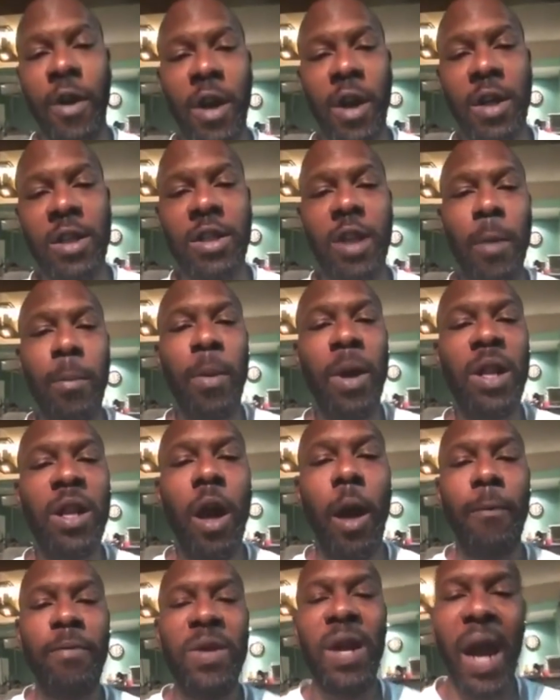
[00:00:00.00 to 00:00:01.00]
somebody
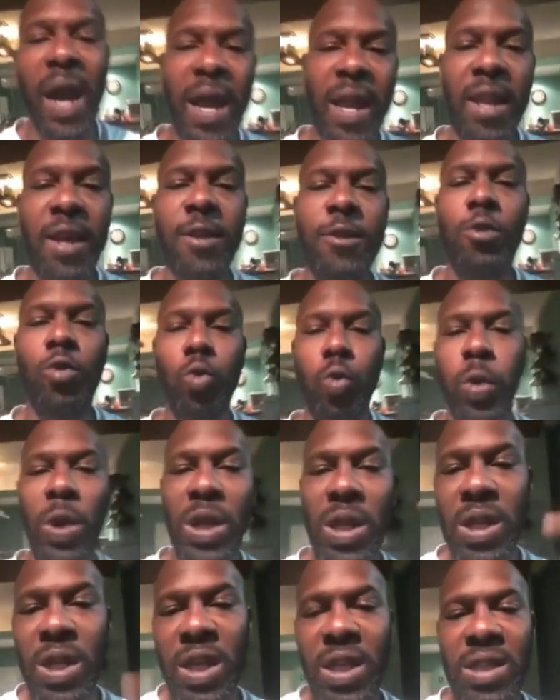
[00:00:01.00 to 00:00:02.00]
up the islands win
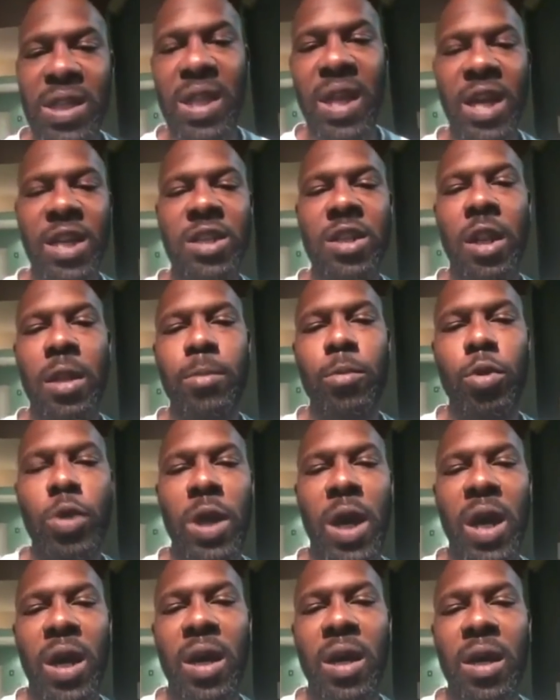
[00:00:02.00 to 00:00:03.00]
the international
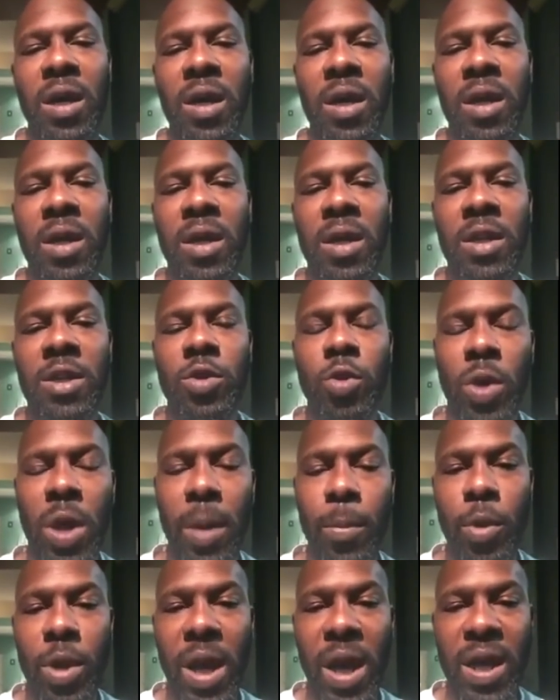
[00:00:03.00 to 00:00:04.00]
monarch, Soca
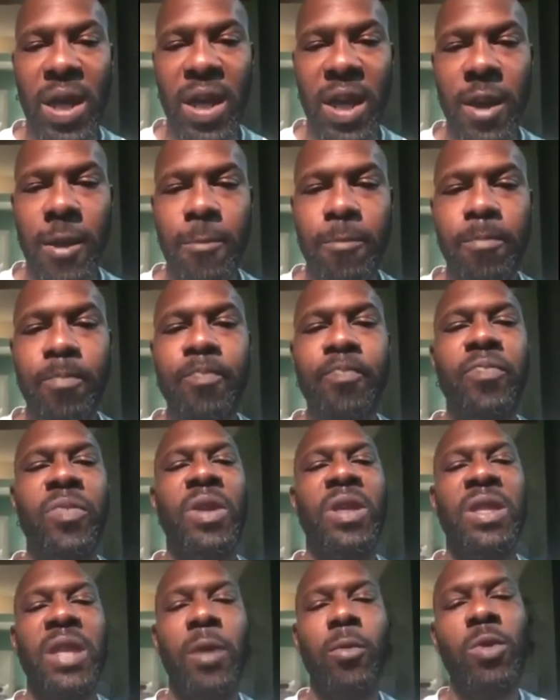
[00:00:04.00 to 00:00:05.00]
Monarch here,
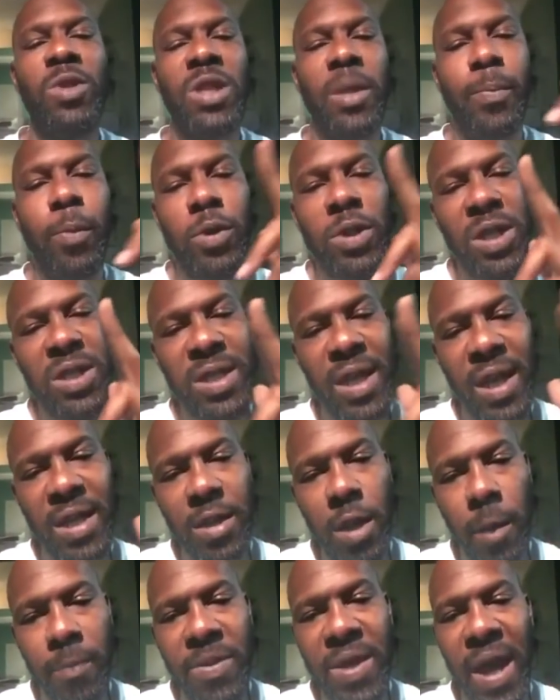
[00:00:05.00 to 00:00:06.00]
then we're supposed to send it
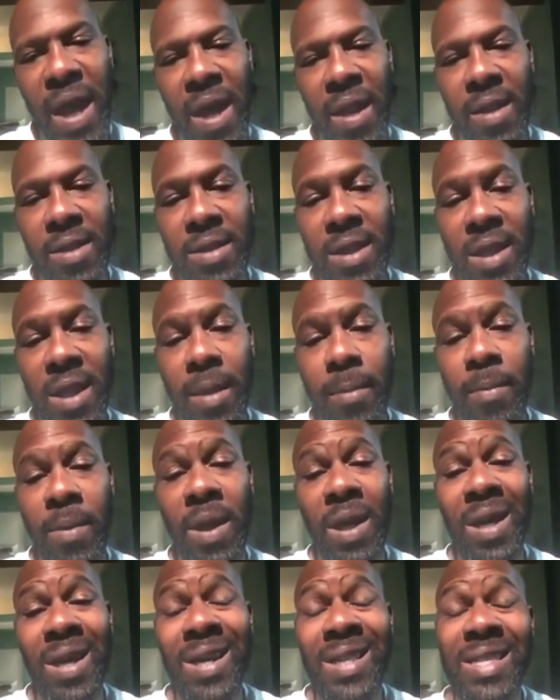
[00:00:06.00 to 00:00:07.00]
up the islands to them.
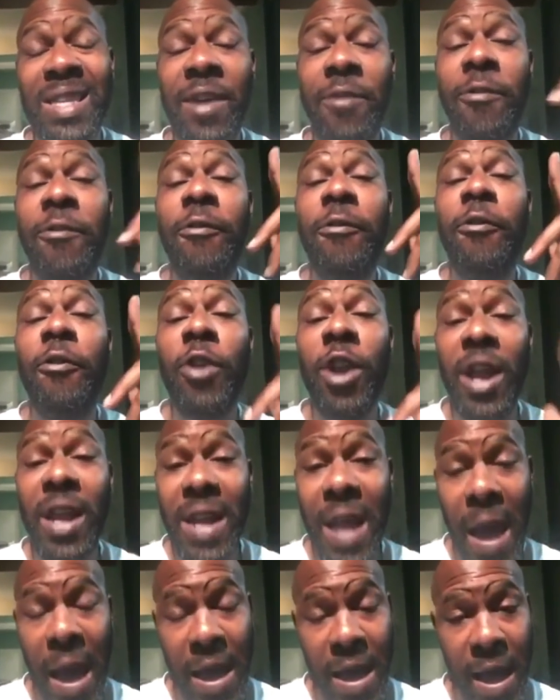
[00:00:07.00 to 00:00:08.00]
They're afraid
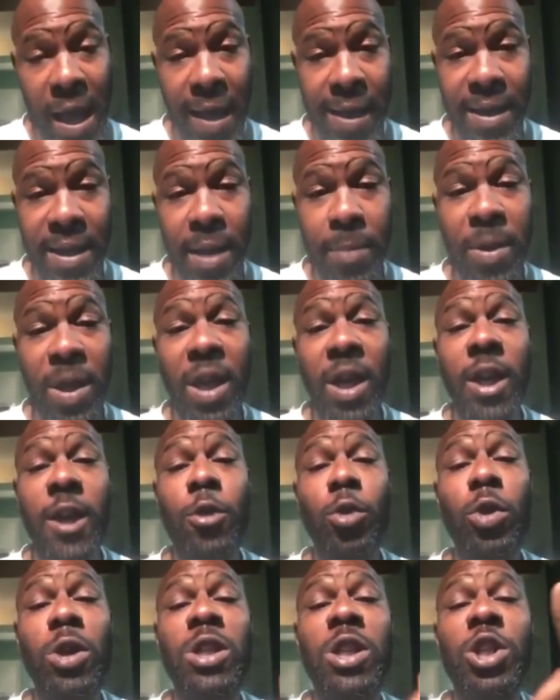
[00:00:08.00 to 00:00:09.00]
that idea because they know
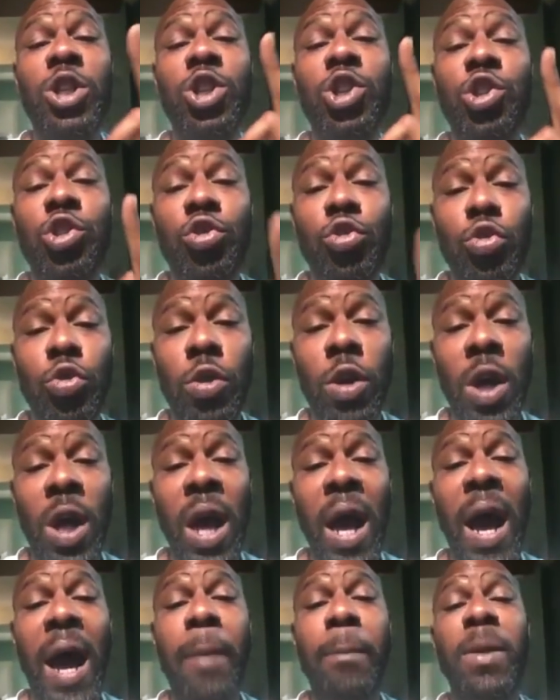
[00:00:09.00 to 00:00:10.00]
it is true,
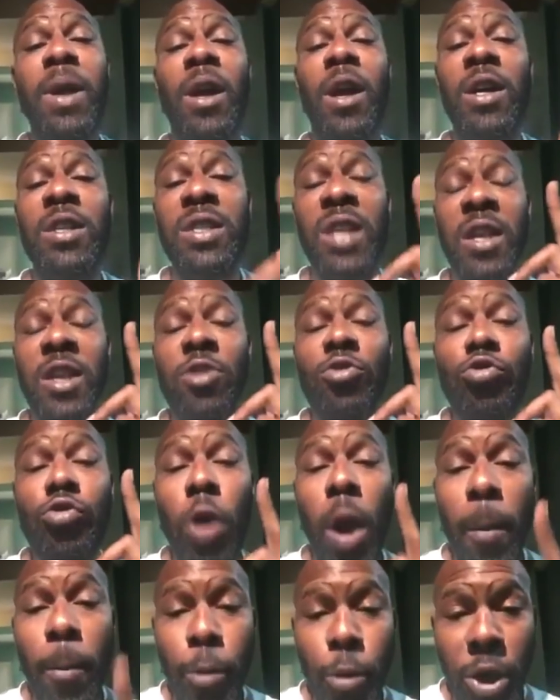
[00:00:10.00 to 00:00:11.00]
and because that the
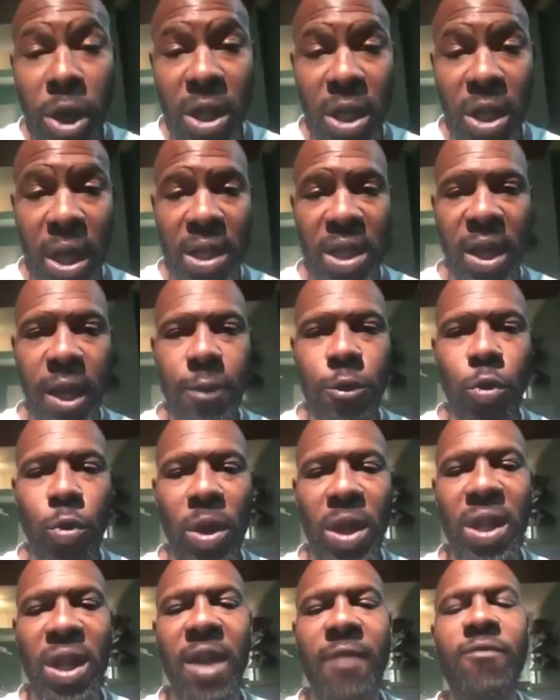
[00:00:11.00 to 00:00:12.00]
robbery that they are
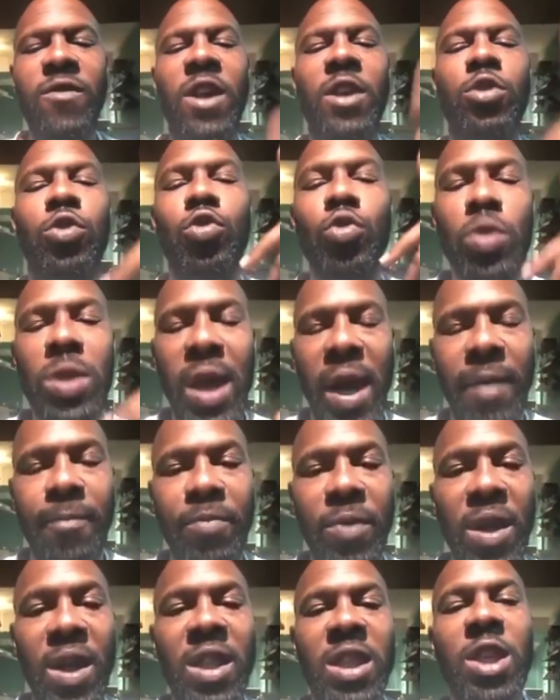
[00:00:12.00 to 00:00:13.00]
doing, if they do
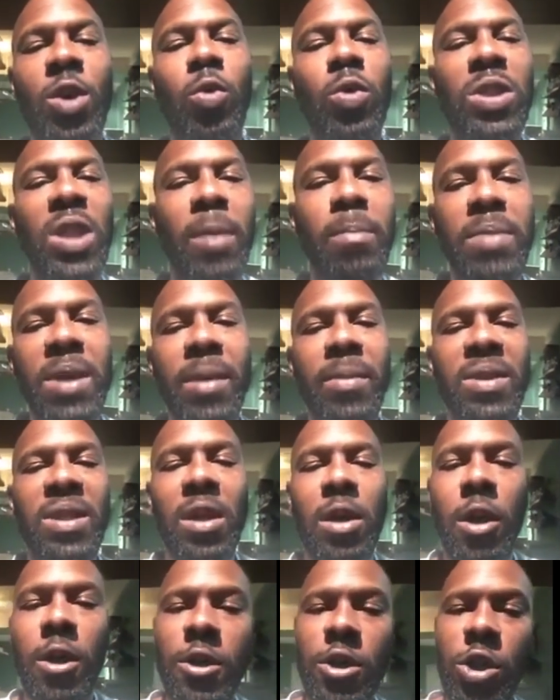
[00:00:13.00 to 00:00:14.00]
that, they will not be able to
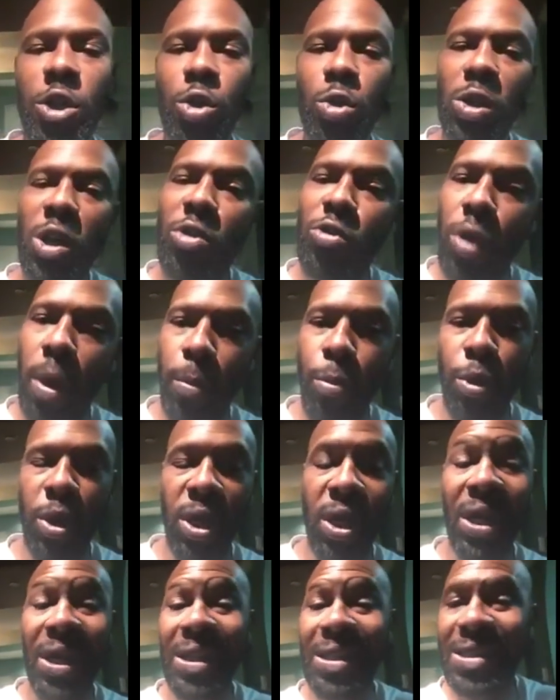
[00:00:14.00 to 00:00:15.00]
continue their robbery.
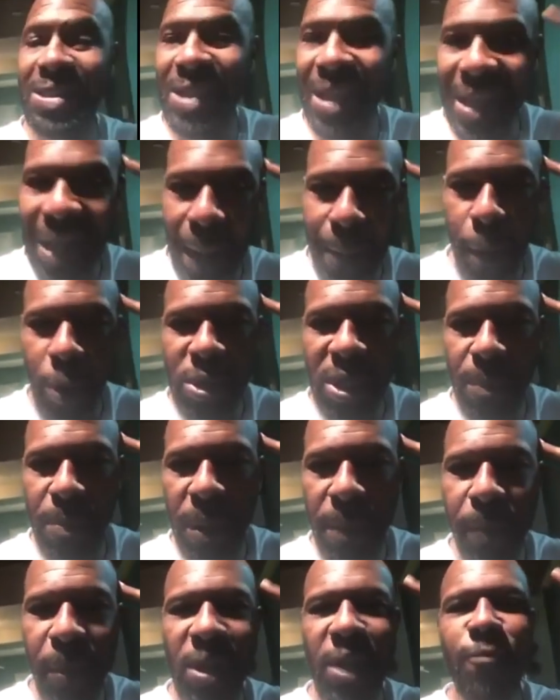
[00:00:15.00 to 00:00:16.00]
Think about it,
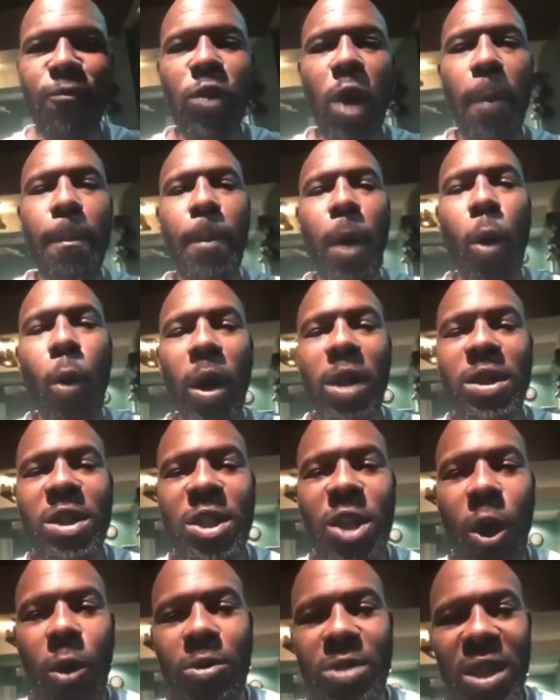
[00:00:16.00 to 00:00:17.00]
people. The number one
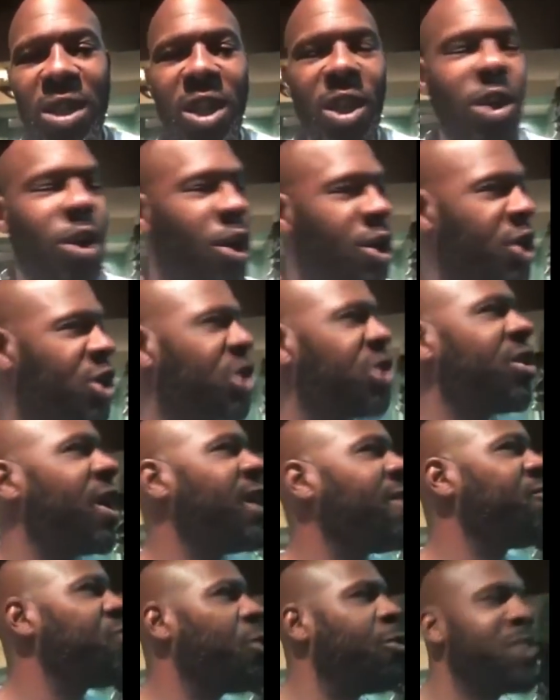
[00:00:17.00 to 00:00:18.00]
songs in the country
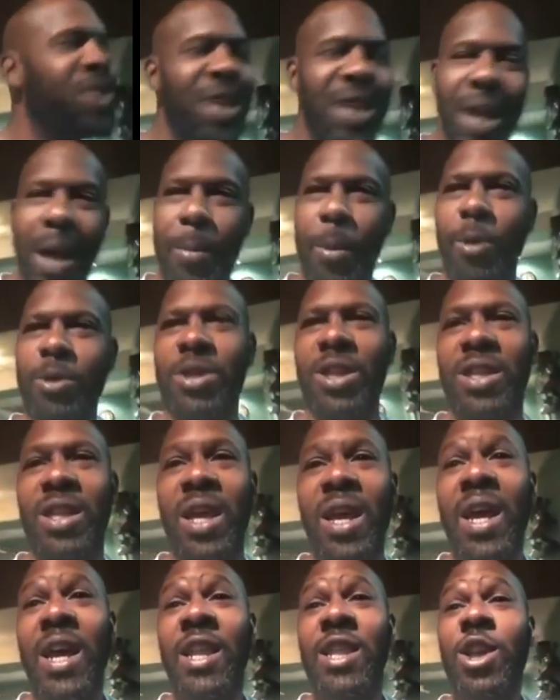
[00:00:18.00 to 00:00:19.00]
right now, think about it.
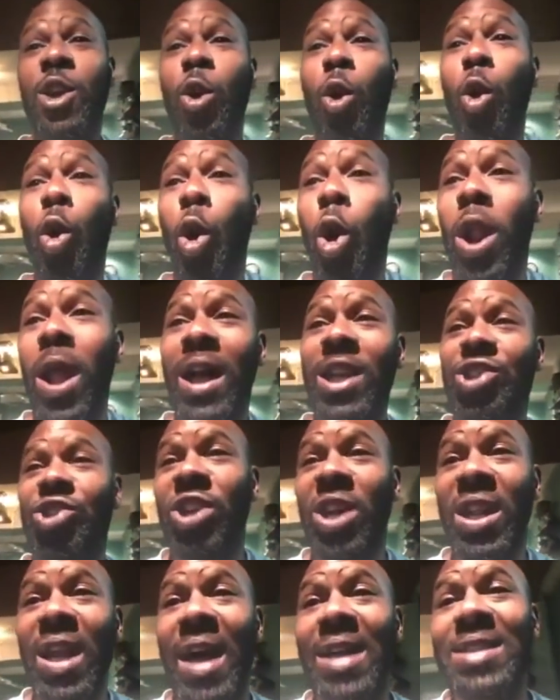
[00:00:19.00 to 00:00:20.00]
The whole of
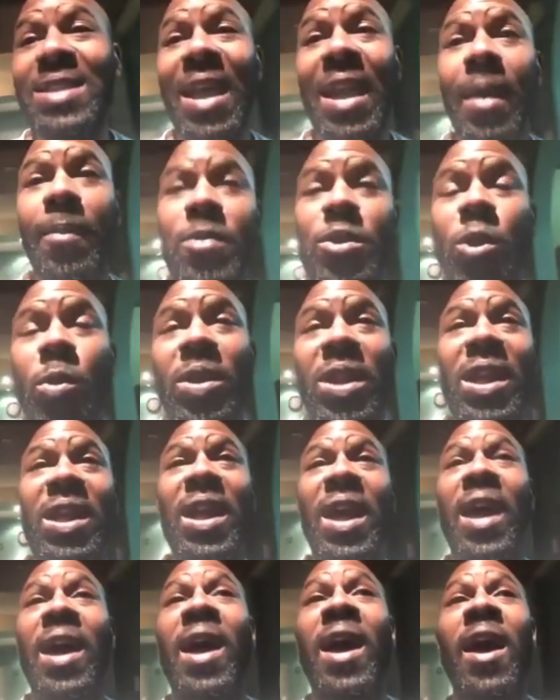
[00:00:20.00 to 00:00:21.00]
Trinidad stand up so when they
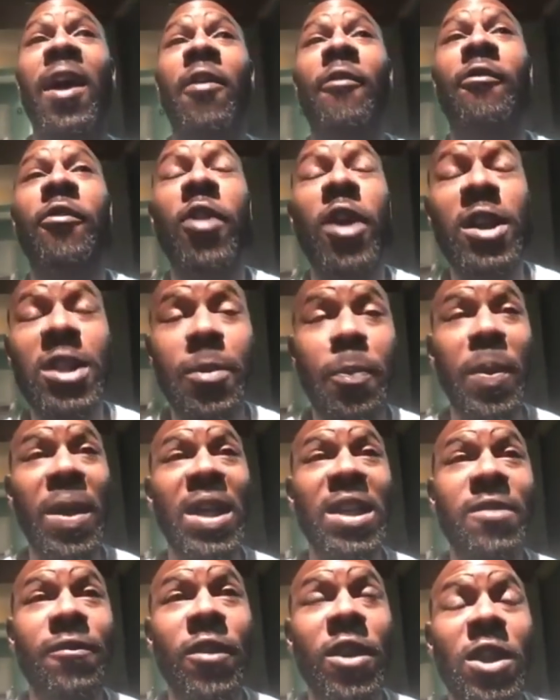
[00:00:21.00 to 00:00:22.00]
hear first
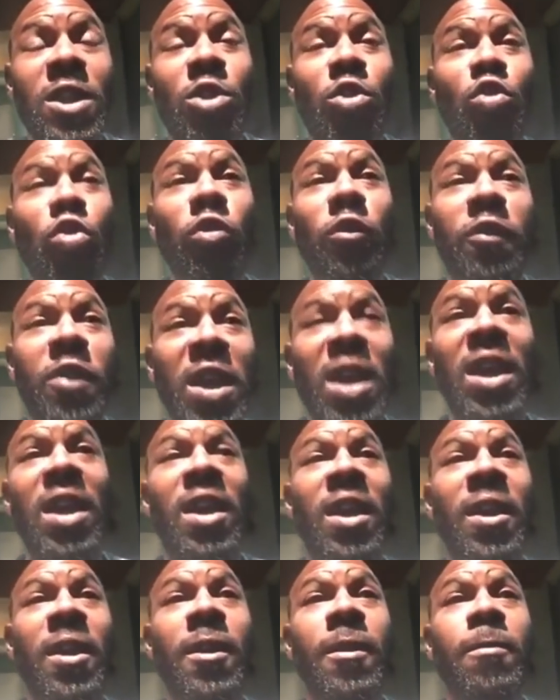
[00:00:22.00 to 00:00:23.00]
place, first
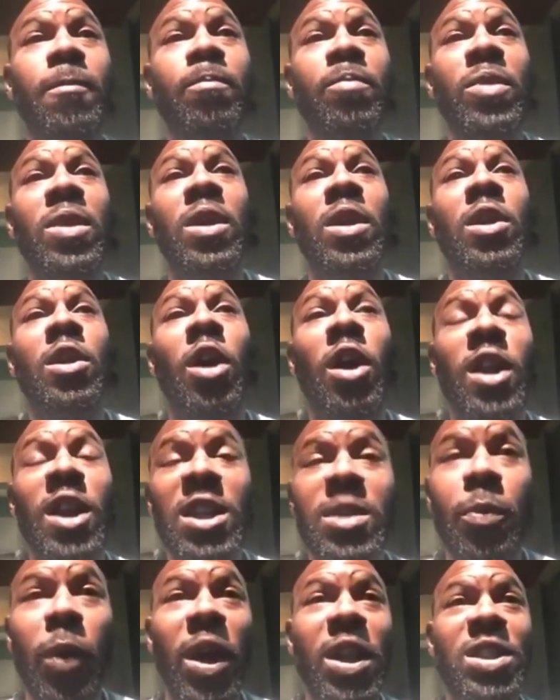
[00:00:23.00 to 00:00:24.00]
groovy,
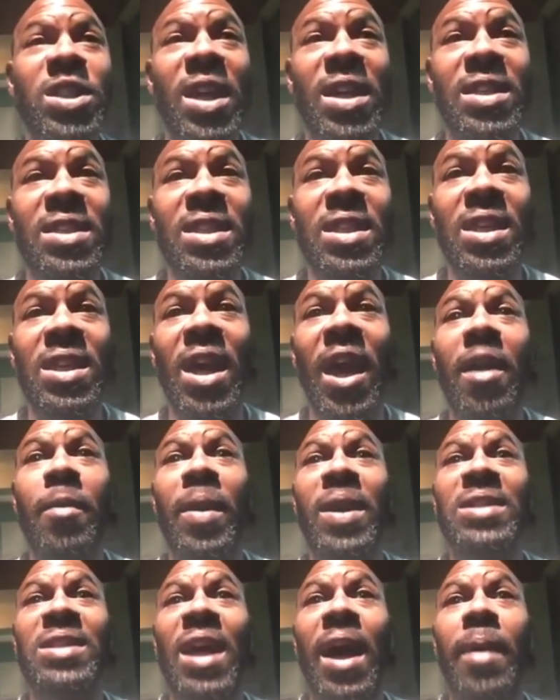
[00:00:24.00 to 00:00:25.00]
College Boy Jesse.
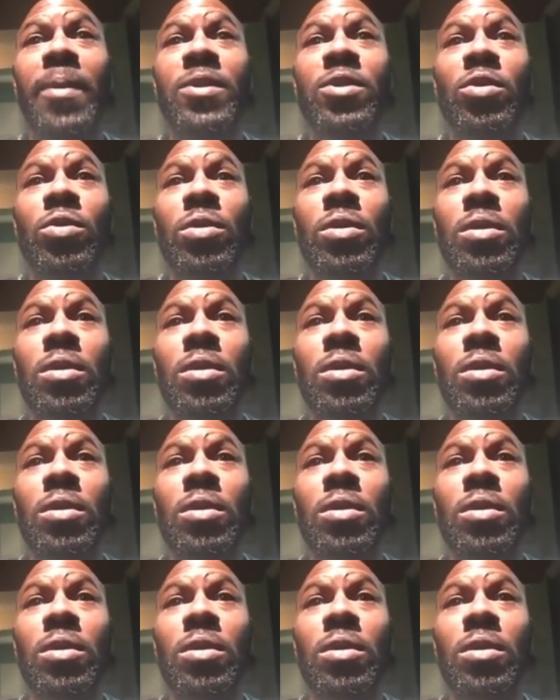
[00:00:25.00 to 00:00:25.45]
Everybody stand up so.